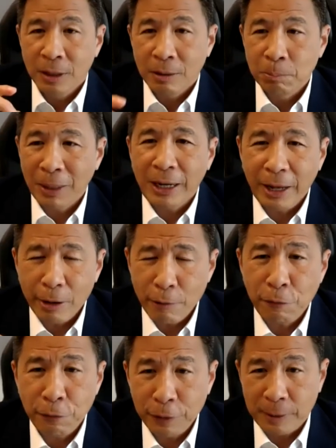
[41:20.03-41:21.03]
but
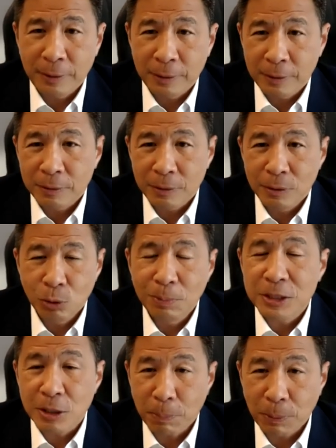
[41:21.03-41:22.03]
effort. You'll be
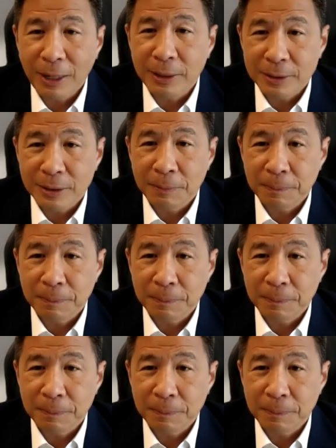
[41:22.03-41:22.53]
surprised.